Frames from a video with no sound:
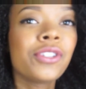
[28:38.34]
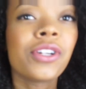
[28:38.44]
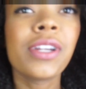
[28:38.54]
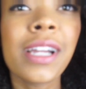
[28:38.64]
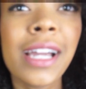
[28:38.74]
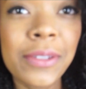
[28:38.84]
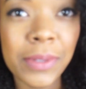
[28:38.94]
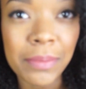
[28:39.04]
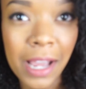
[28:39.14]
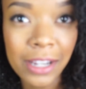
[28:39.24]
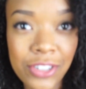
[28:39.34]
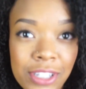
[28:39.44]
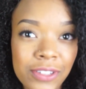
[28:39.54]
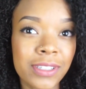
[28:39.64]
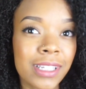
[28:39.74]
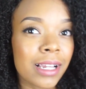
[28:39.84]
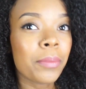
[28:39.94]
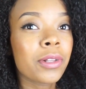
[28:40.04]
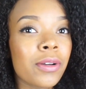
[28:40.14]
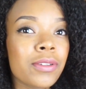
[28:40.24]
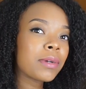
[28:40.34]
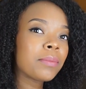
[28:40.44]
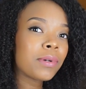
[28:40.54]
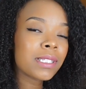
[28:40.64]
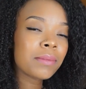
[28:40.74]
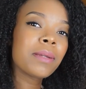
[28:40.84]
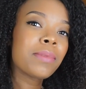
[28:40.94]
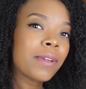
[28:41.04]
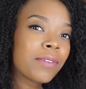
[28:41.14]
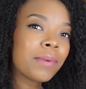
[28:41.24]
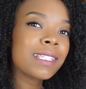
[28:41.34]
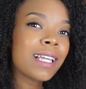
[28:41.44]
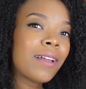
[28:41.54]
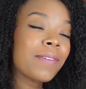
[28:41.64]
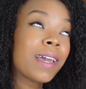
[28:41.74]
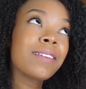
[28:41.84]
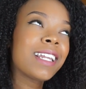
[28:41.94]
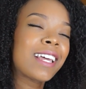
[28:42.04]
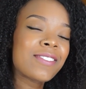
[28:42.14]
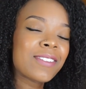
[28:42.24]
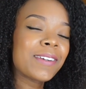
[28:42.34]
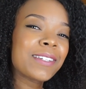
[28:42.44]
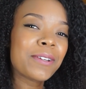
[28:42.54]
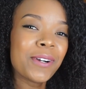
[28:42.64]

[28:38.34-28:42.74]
show you guys what the mac and cheese looks like up close, I'm gonna put some in a plate for myself and I'm gonna answer the rest of the